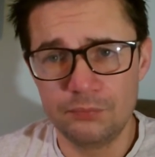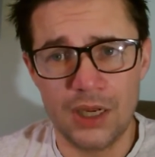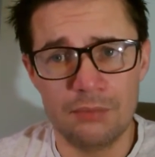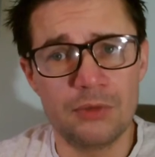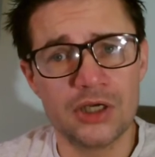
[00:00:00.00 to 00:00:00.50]

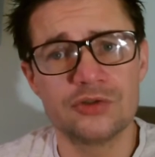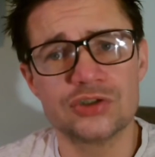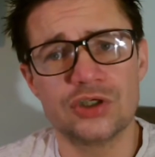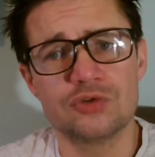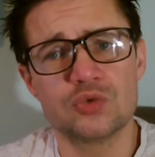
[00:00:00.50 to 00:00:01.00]
and
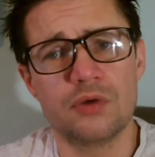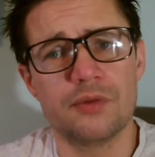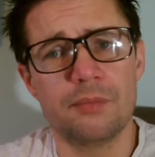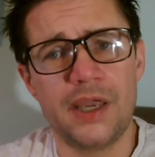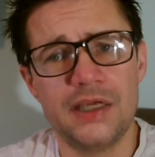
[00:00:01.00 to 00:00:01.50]
Microsoft swapped
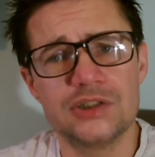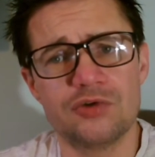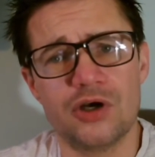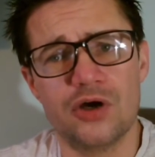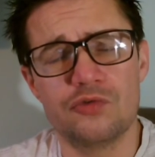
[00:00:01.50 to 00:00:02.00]
the page
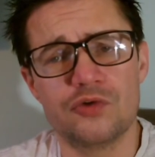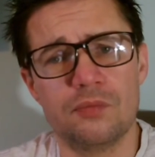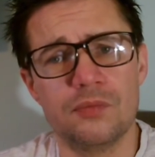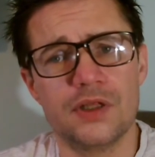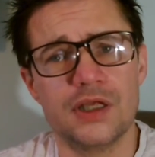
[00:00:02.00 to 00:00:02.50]
file
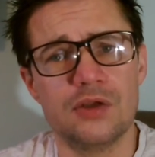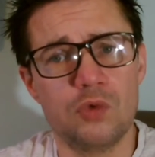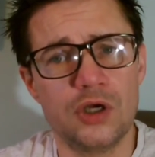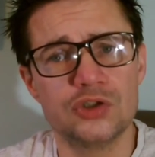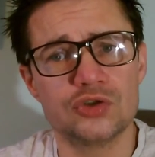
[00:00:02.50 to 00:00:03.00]
from the
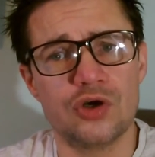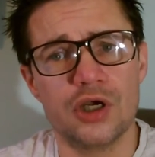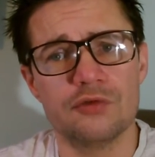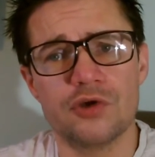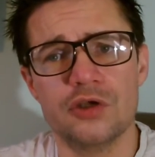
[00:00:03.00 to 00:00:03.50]
one
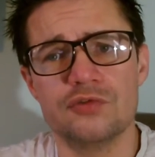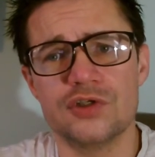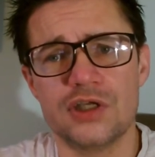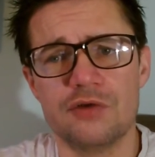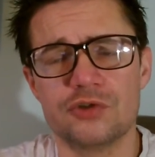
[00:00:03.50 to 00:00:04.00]
drive over to
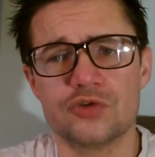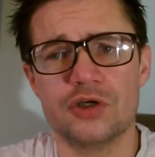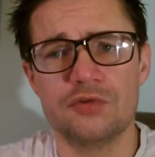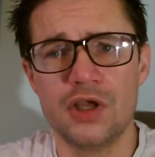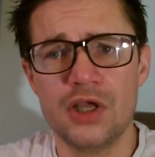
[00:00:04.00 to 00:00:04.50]
the other drive.